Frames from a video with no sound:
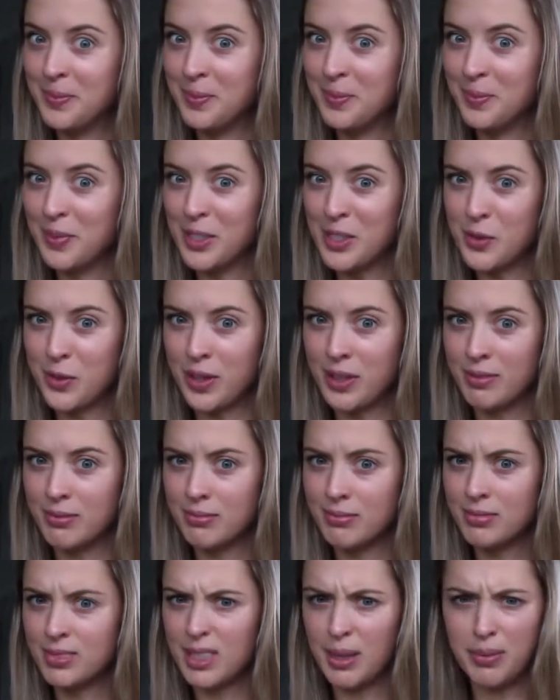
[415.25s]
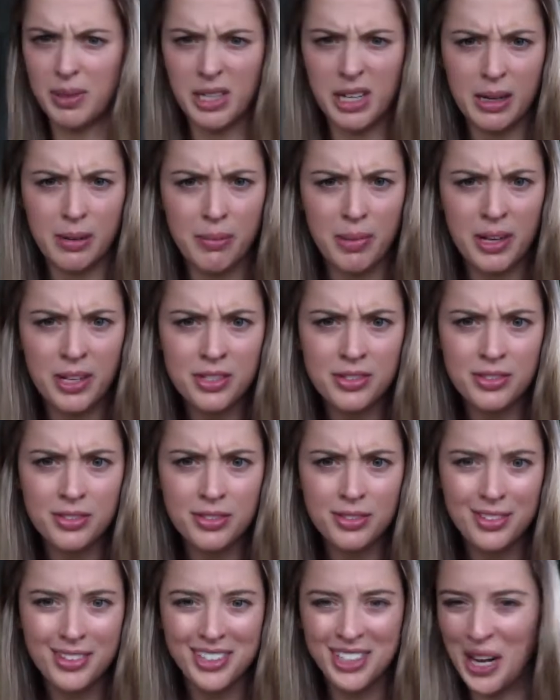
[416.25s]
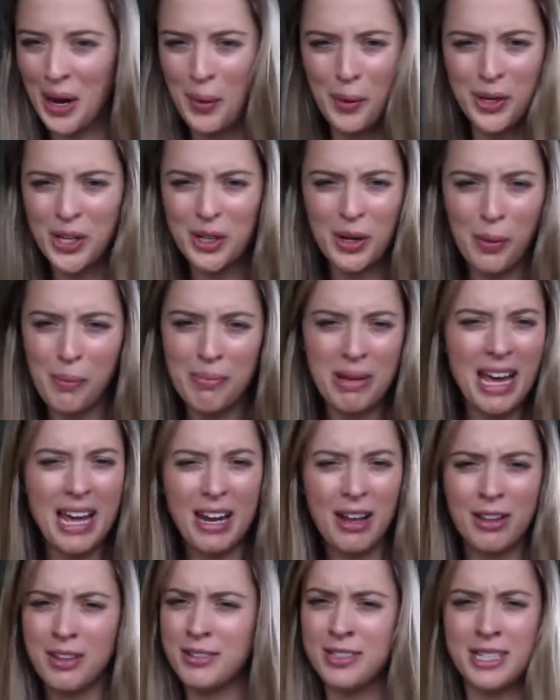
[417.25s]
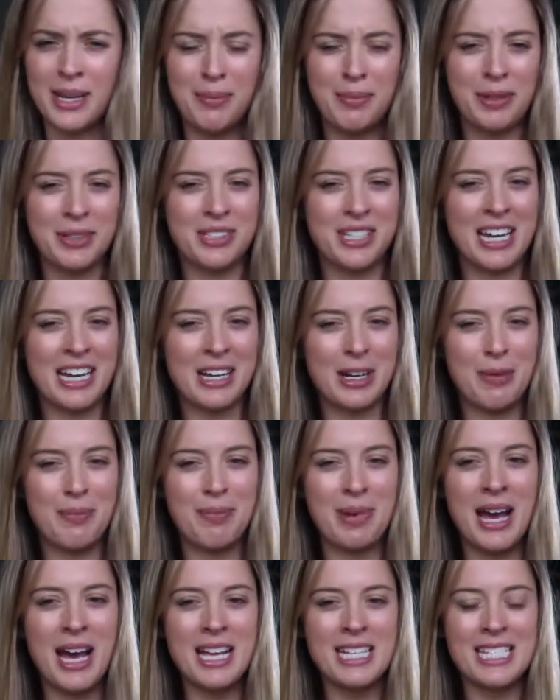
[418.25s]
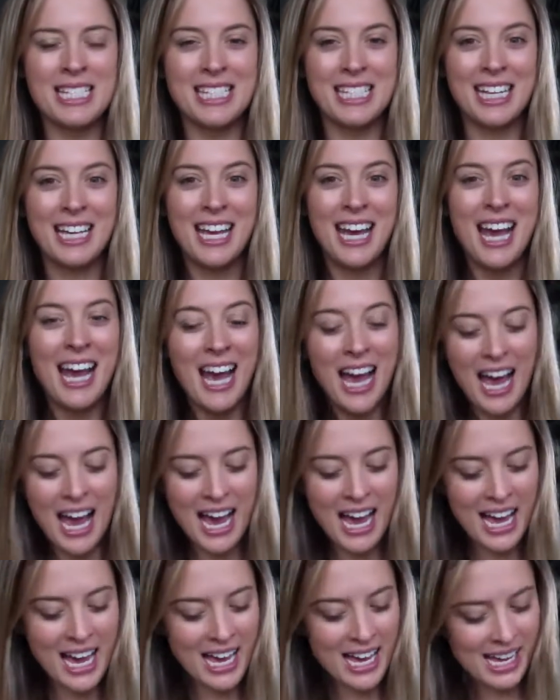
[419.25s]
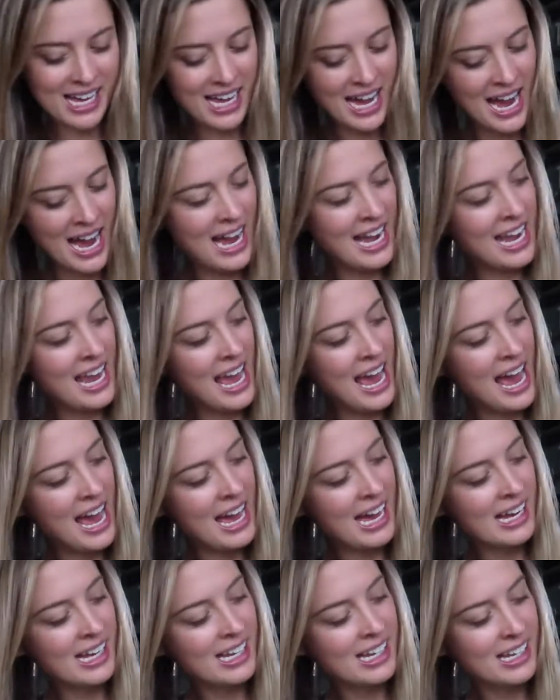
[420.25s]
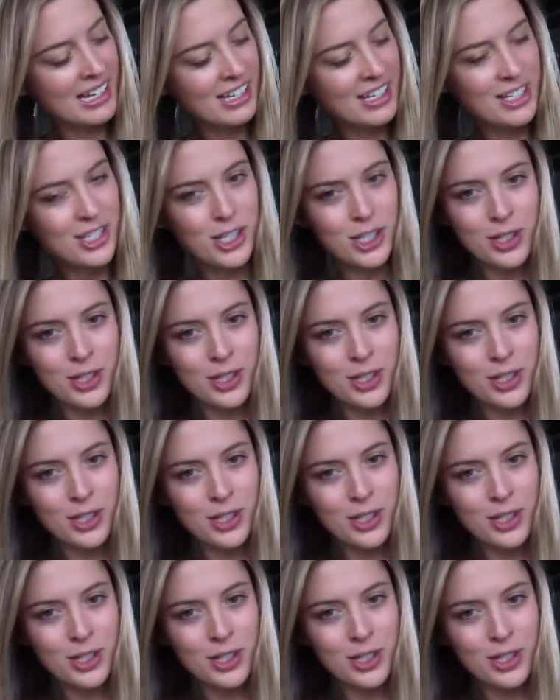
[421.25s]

Which word? Double-decker bus? Oh, you don't paddle a double-decker bus. A kayak. Do